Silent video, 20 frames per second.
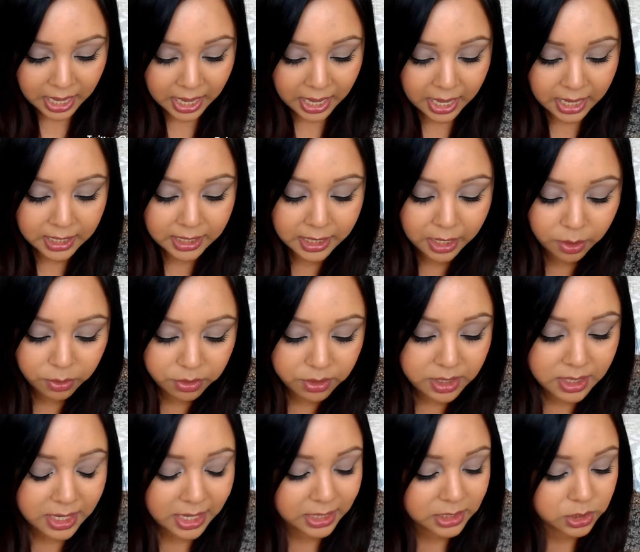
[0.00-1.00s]
And now the
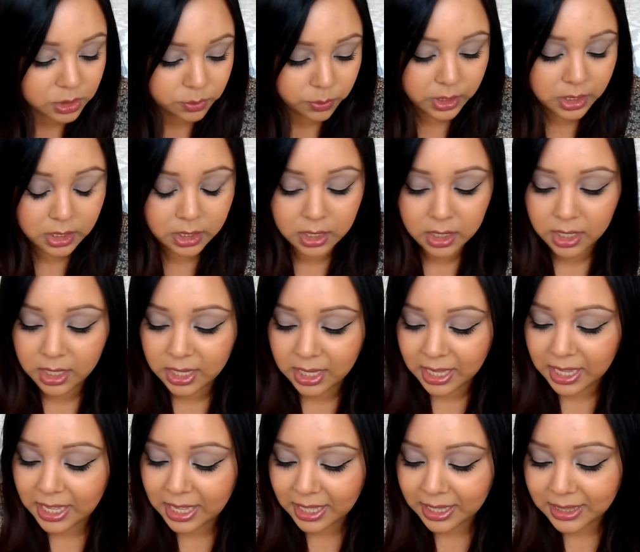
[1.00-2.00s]
next one,
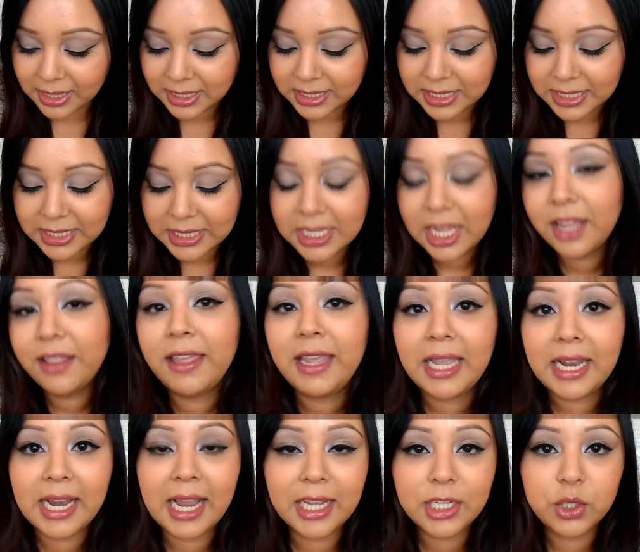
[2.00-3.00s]
this is not
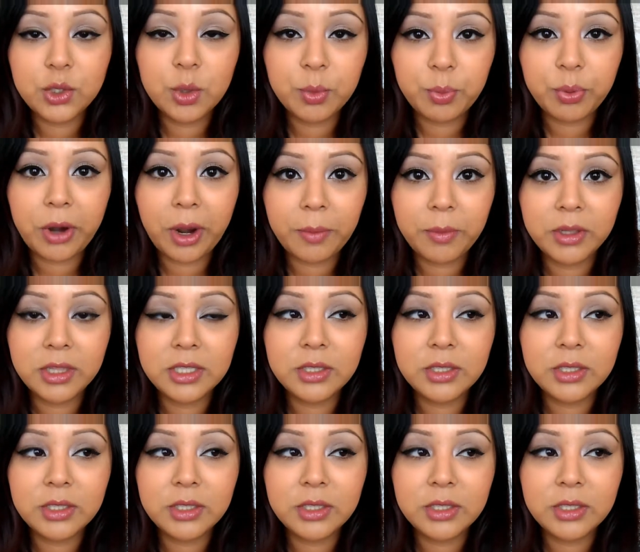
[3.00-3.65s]
like an actual primer.